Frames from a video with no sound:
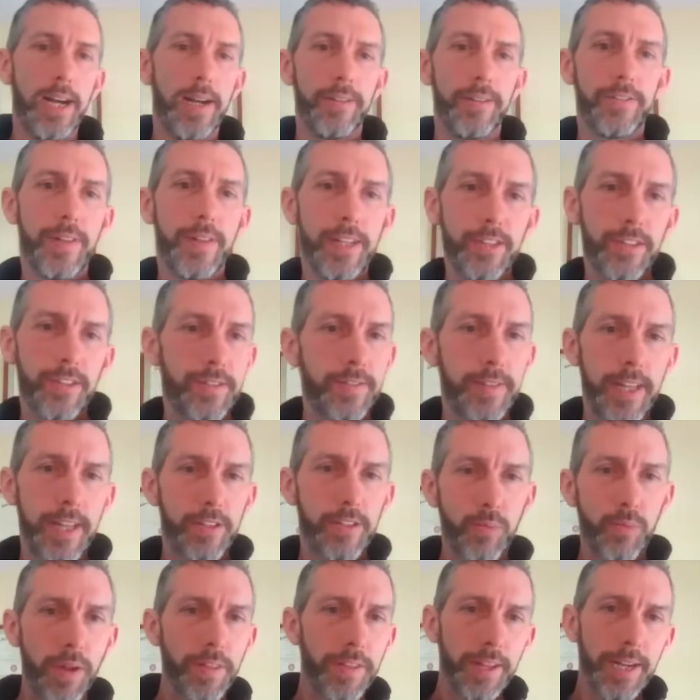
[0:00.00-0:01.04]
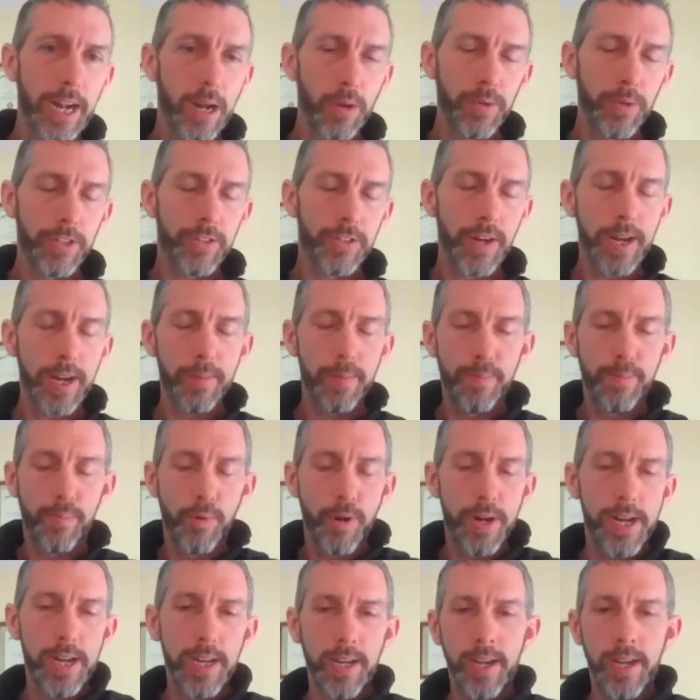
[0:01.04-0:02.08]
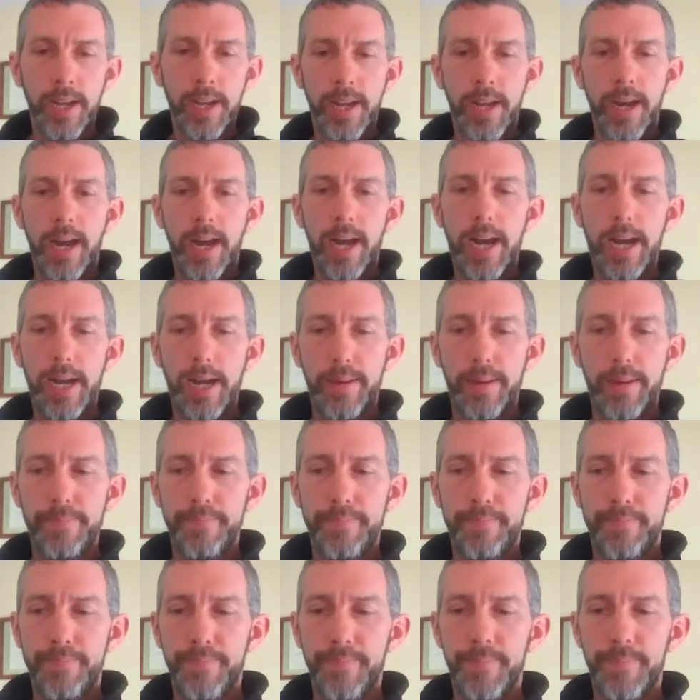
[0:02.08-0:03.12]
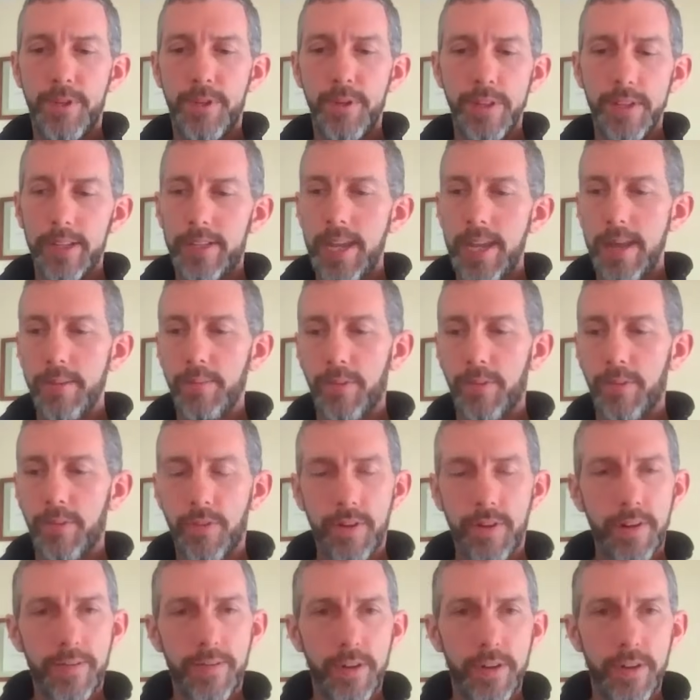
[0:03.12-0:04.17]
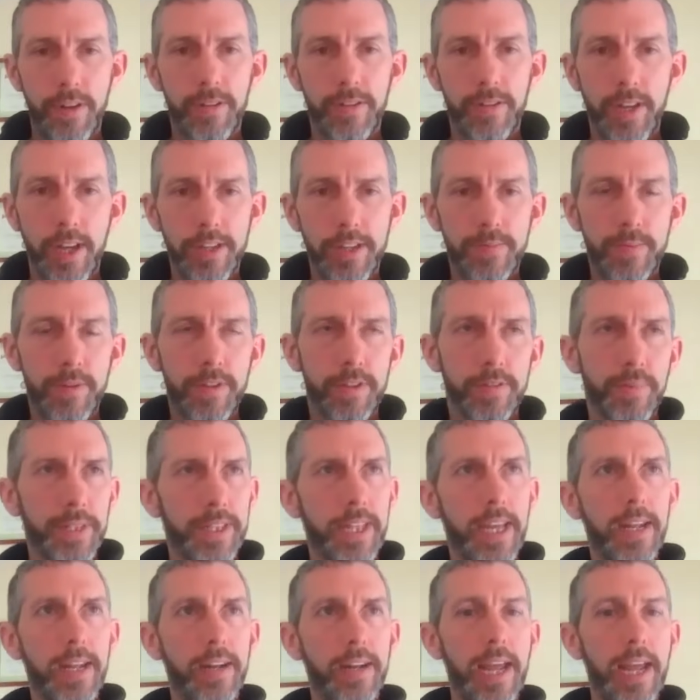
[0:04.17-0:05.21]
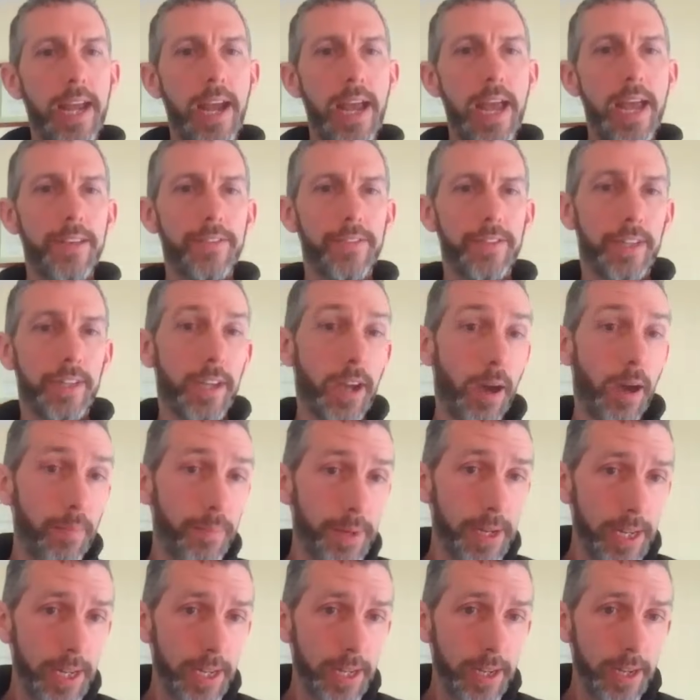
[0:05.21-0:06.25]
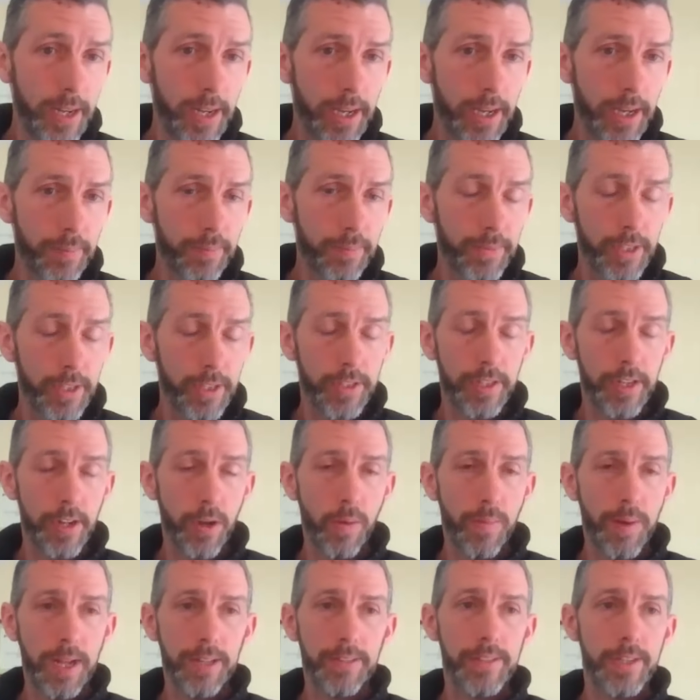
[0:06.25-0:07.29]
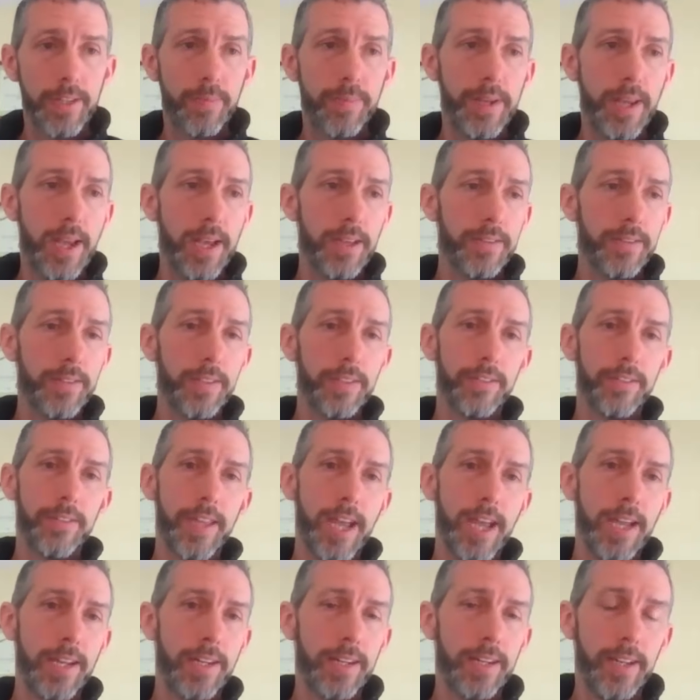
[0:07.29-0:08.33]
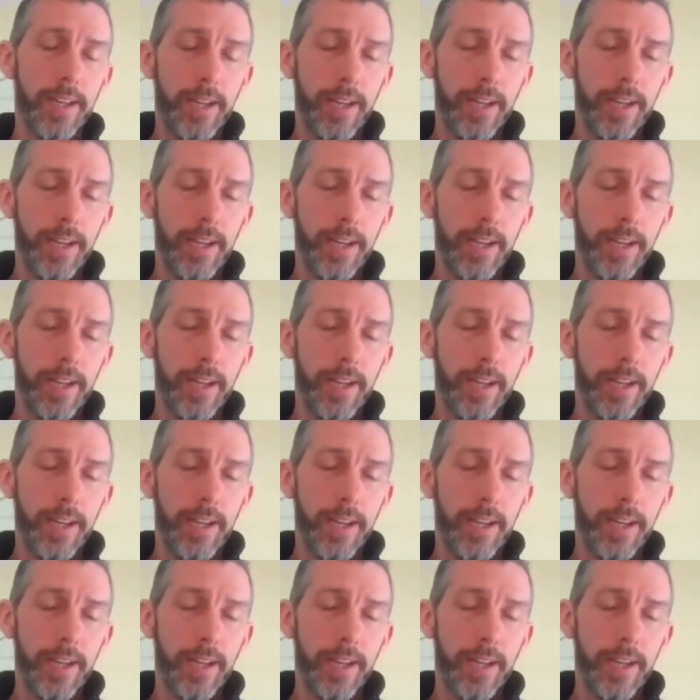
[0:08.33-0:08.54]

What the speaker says: So that's one thing I always try to bring to the table for those customers. But then as a company, just to know about CPS is that,